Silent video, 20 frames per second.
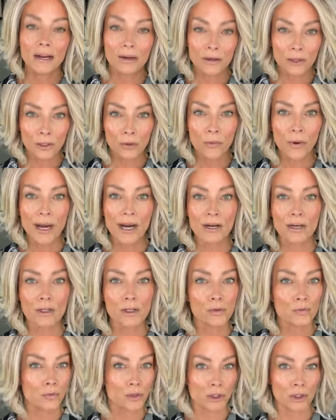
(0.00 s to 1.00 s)

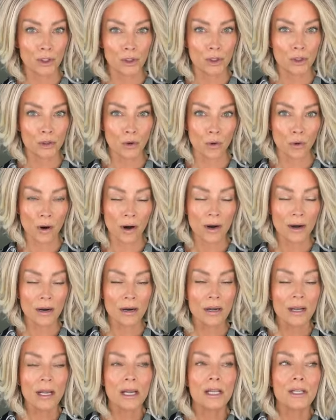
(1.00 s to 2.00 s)
HairUWear's
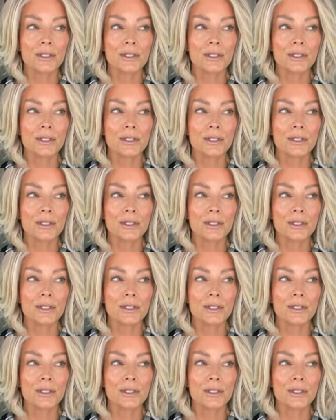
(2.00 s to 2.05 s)
Restore.